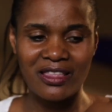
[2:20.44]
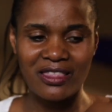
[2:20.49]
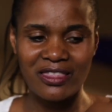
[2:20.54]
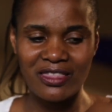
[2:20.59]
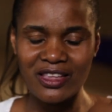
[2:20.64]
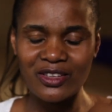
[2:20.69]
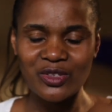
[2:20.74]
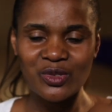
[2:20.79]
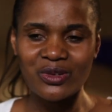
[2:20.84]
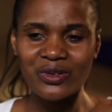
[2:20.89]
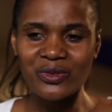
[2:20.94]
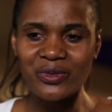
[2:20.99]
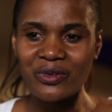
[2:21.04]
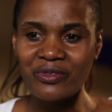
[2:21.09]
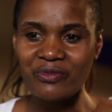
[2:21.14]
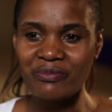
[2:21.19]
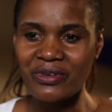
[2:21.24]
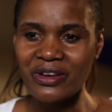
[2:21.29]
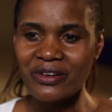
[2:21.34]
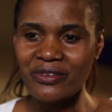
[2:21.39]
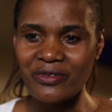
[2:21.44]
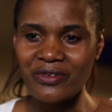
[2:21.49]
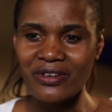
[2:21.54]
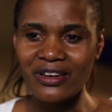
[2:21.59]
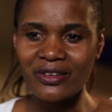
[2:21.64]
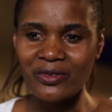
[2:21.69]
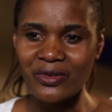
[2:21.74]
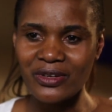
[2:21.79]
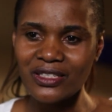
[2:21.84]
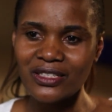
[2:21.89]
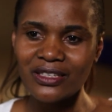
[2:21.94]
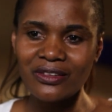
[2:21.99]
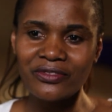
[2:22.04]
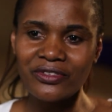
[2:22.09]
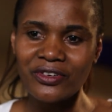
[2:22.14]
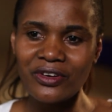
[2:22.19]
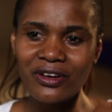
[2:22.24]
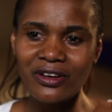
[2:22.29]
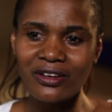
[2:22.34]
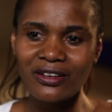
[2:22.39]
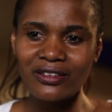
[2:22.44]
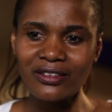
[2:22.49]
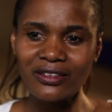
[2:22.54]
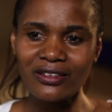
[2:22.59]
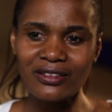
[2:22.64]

That's what we've been really waiting for